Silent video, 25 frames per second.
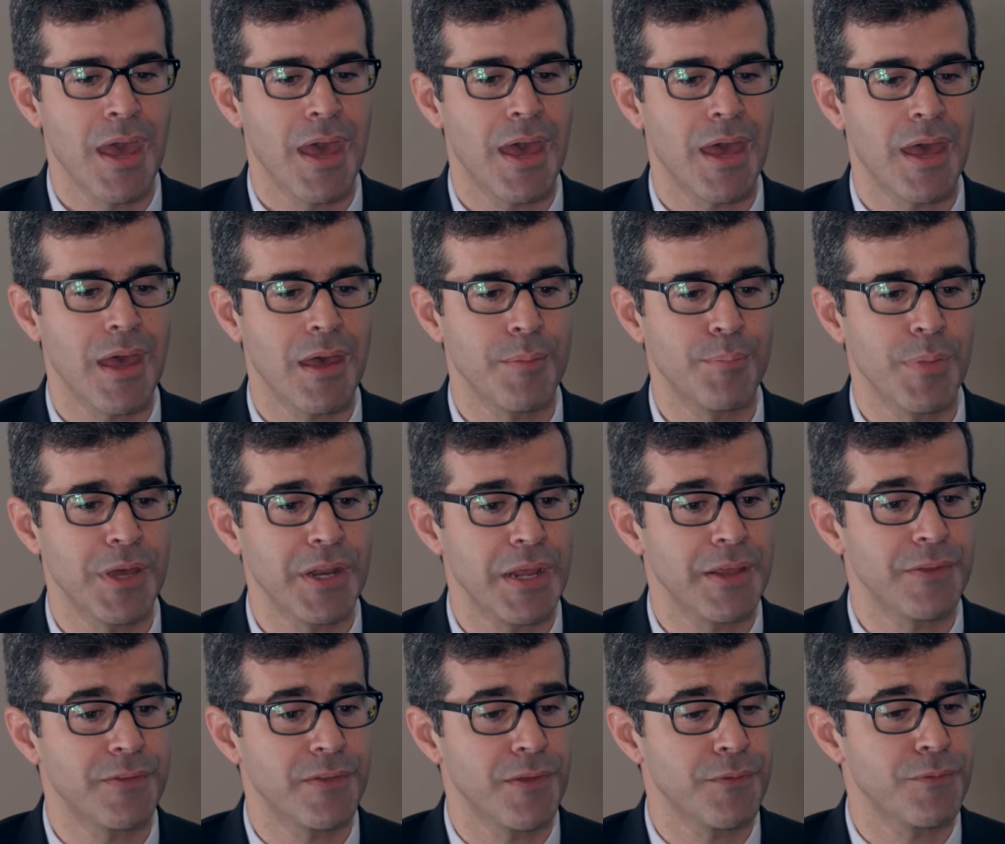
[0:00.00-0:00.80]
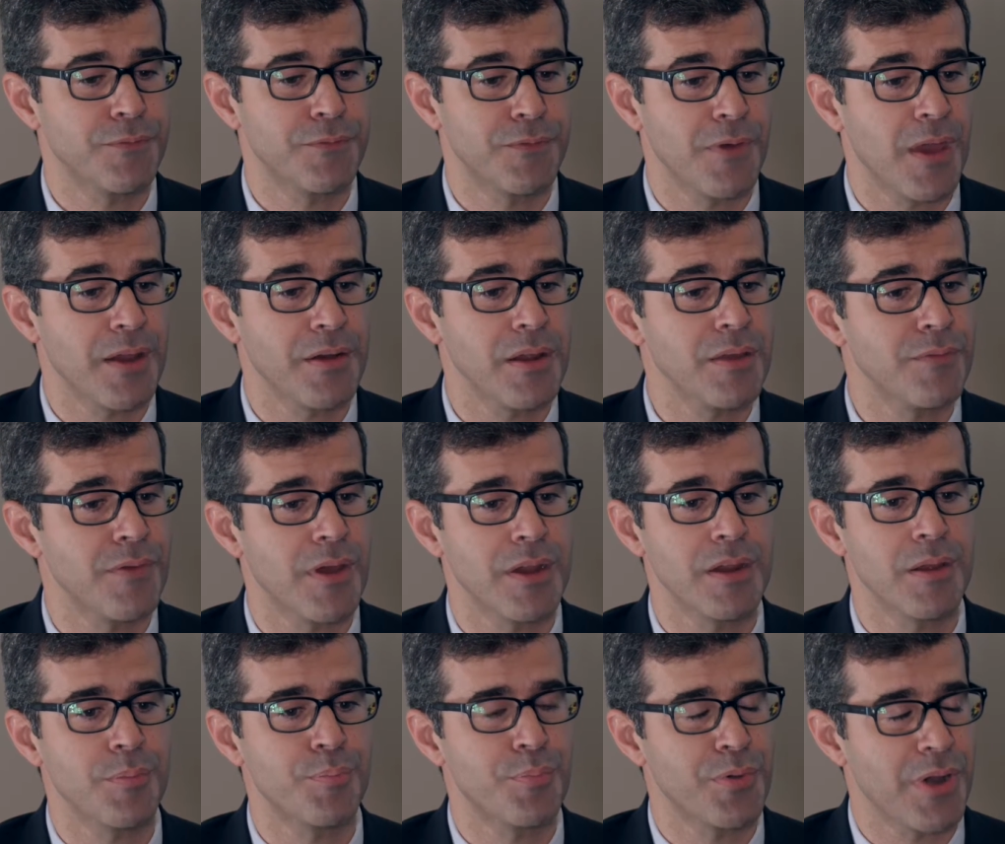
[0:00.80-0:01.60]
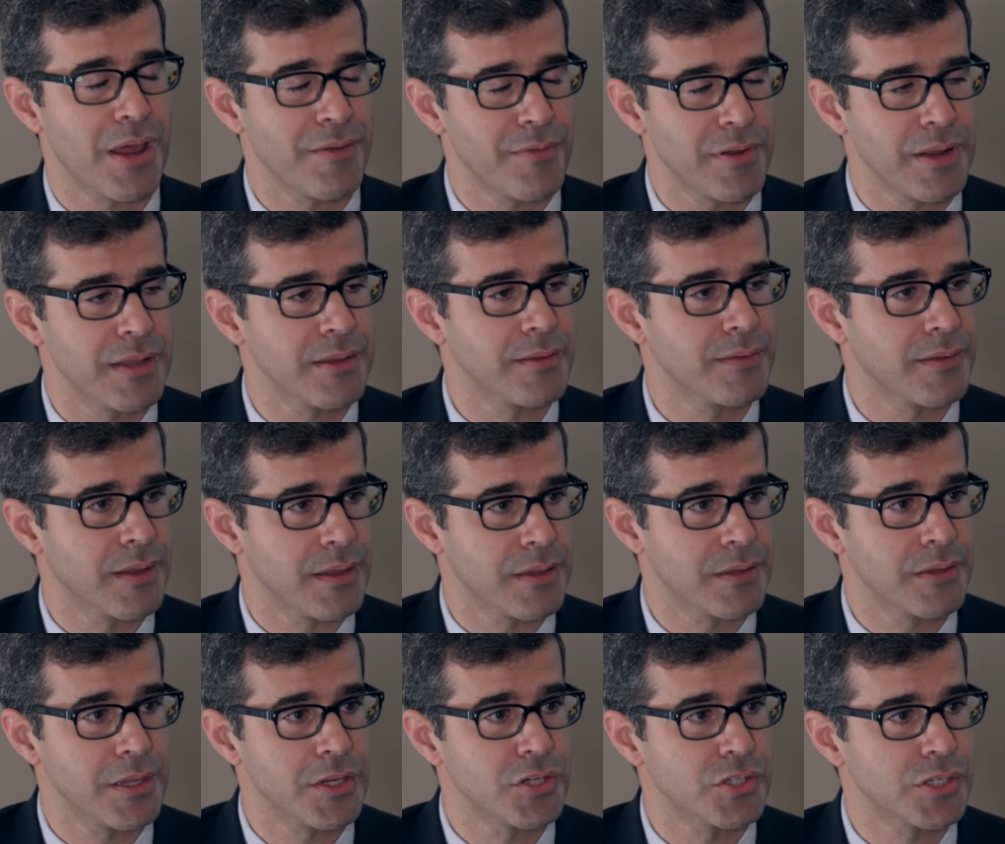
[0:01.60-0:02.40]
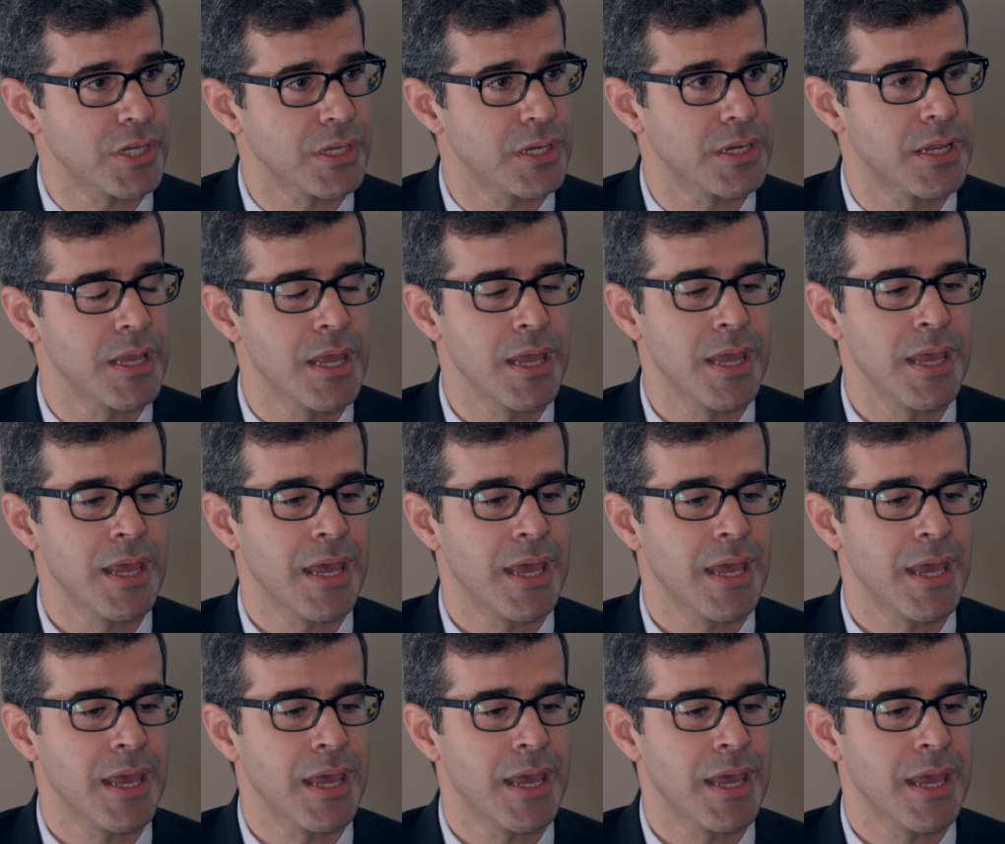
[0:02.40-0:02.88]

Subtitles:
but it's a very, very prevalent condition,